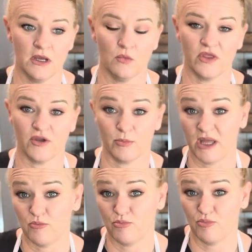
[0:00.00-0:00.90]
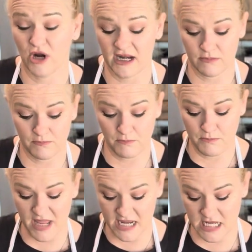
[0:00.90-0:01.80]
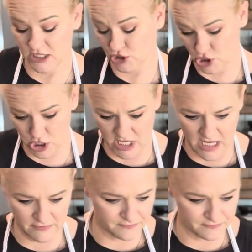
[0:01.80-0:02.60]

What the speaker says: with your bread baking journey.